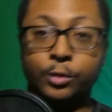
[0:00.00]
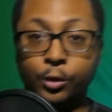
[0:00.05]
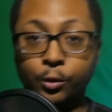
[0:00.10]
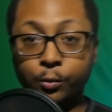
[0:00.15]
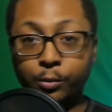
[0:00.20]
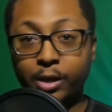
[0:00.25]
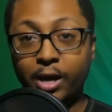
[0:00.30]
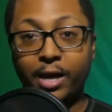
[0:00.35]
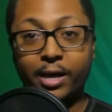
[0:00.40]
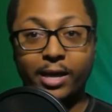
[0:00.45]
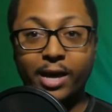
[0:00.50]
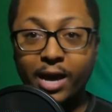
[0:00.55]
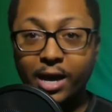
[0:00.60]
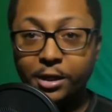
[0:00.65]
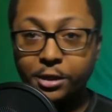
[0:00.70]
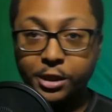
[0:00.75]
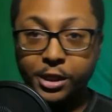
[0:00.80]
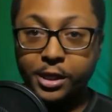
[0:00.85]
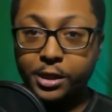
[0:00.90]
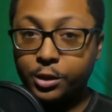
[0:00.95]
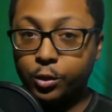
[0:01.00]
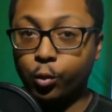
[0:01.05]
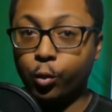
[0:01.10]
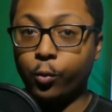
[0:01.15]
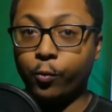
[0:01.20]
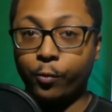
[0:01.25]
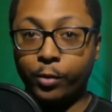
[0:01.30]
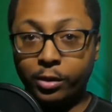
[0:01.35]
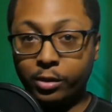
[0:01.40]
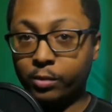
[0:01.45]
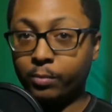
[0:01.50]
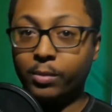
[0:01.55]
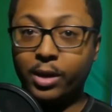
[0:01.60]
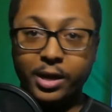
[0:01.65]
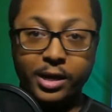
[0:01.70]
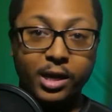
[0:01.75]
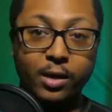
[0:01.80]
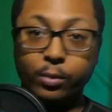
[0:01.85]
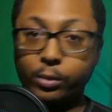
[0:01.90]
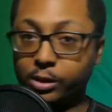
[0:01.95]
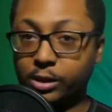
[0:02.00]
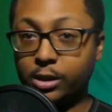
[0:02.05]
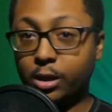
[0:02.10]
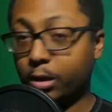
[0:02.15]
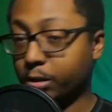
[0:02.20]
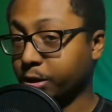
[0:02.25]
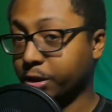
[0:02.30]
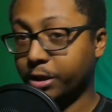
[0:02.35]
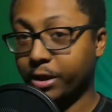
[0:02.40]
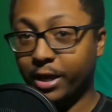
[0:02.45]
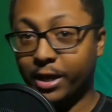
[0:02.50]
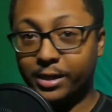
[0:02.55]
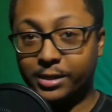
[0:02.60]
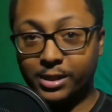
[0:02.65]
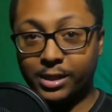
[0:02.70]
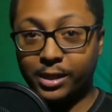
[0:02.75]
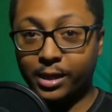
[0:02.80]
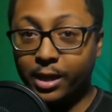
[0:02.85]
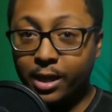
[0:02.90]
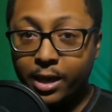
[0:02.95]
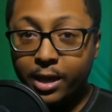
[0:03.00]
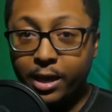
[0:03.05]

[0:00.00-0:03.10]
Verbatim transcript: Dude got Kaiji into a rhythm like he was salsa dancing,